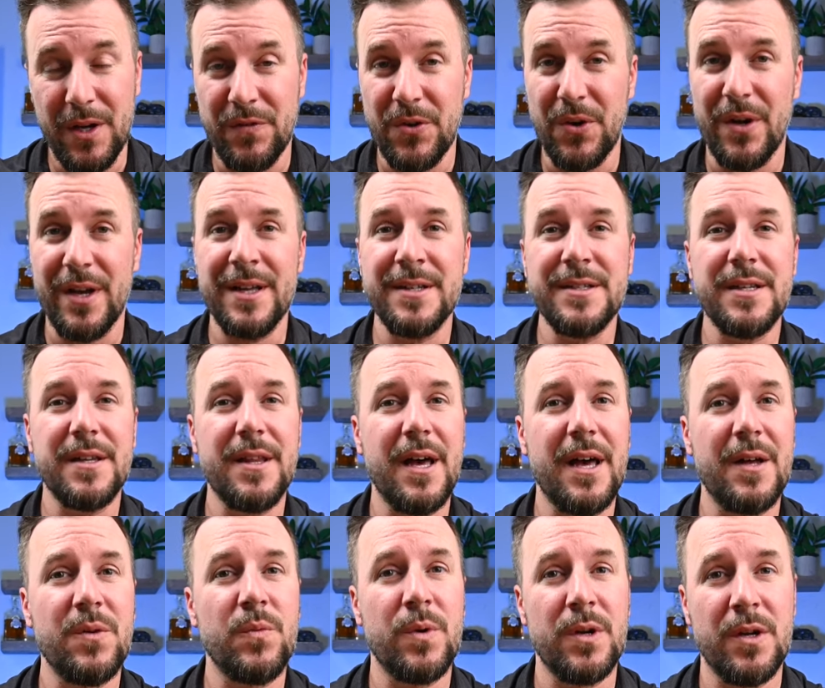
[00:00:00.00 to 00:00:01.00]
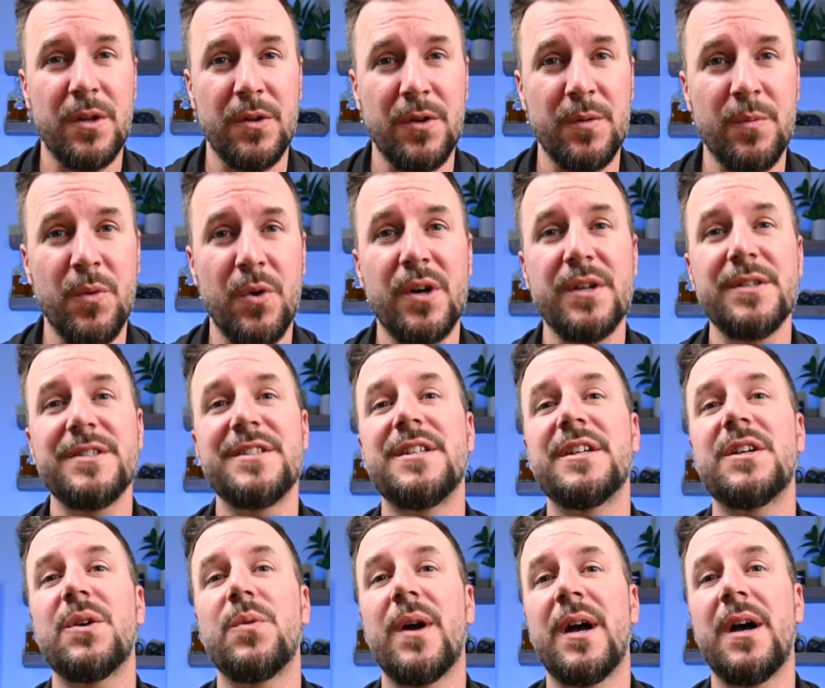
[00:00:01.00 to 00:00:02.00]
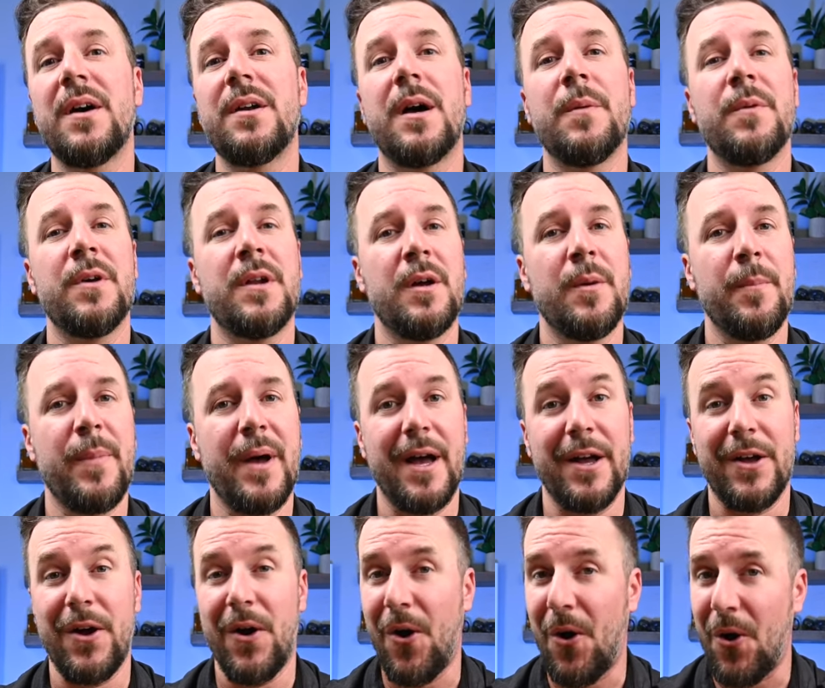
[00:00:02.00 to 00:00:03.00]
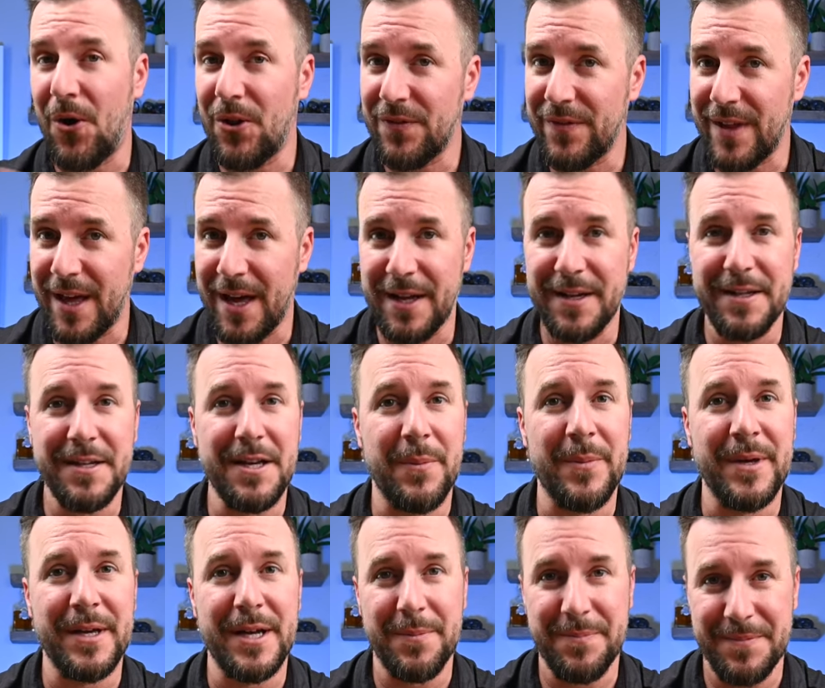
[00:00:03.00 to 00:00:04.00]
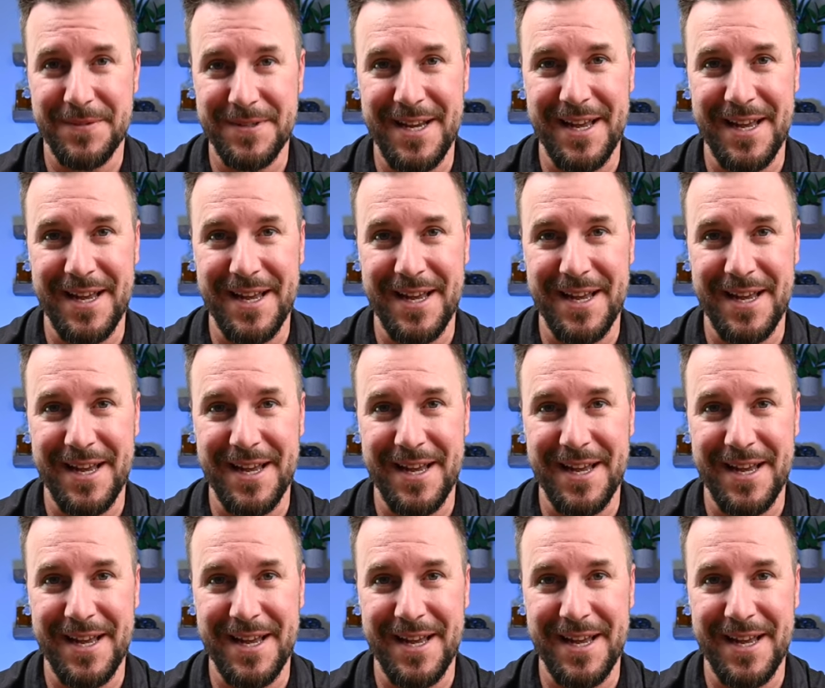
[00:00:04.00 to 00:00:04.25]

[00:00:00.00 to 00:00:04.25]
If you're into that and want to learn more, stick around. I'm going to unpack all of that coming up